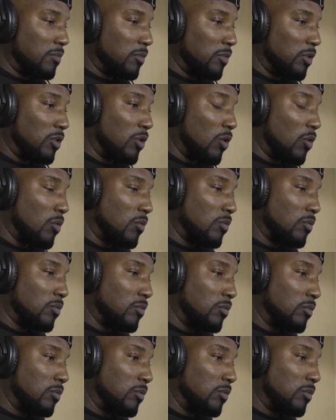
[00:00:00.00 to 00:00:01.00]
you know
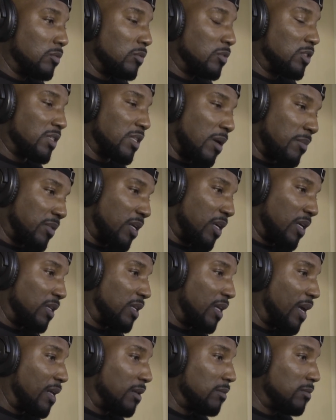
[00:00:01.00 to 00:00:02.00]
something
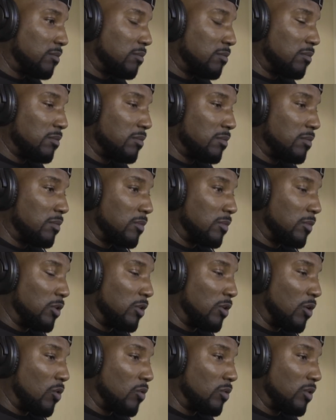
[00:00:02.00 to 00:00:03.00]
that
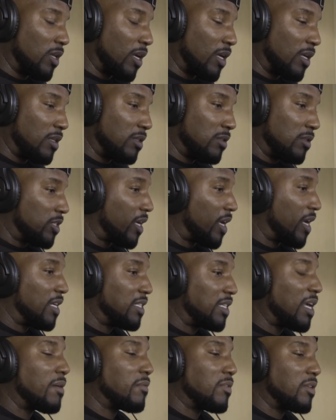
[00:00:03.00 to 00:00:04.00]
that can
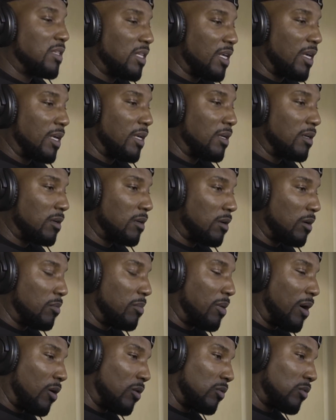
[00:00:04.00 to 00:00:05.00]
change everything
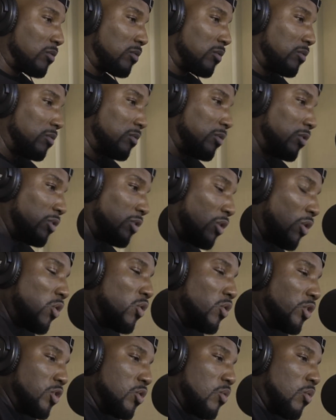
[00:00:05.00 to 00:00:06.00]
about
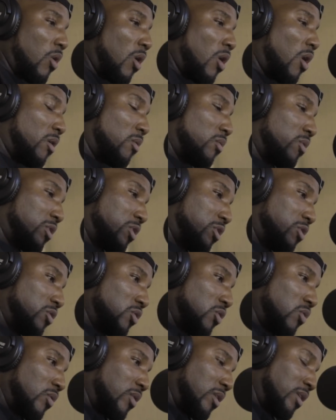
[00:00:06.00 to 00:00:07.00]
who you are and what you're
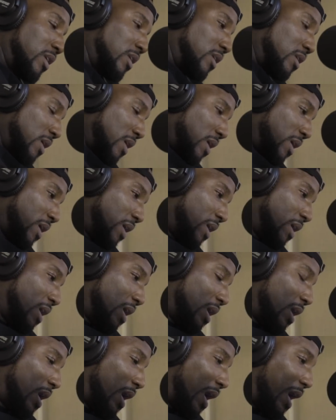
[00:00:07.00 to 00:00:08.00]
doing. And
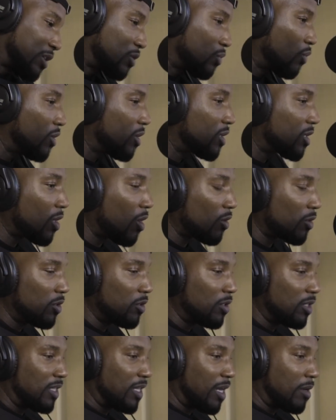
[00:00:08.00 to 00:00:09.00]
I just want to talk to
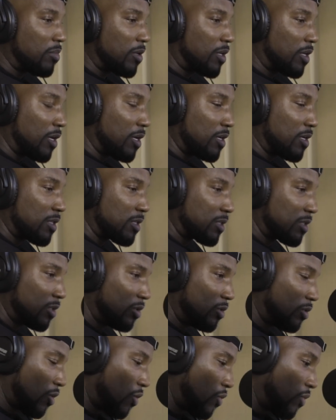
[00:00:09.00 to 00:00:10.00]
you today because
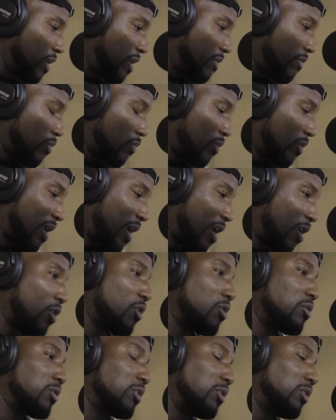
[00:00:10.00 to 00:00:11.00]
even when I
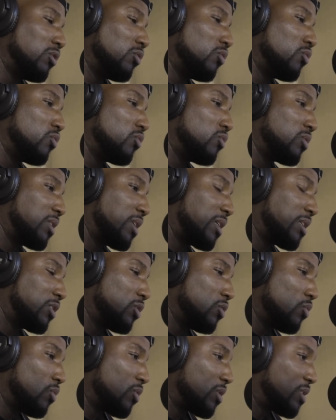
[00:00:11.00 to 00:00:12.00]
heard the news that
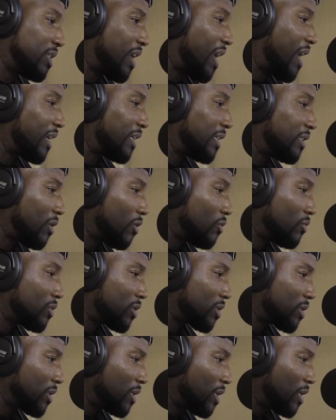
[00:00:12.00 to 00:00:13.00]
you was
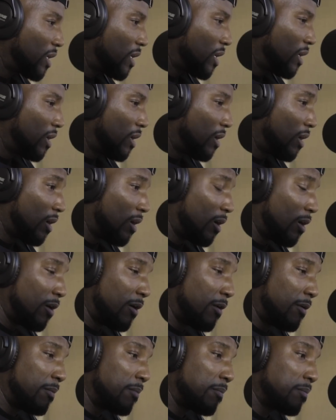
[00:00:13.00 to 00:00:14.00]
diagnosed
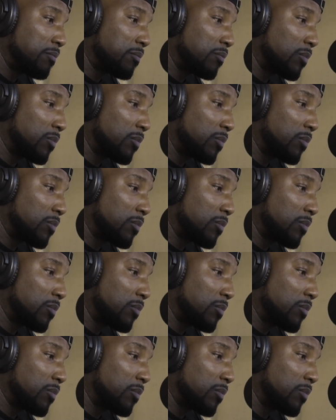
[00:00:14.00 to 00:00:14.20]
um,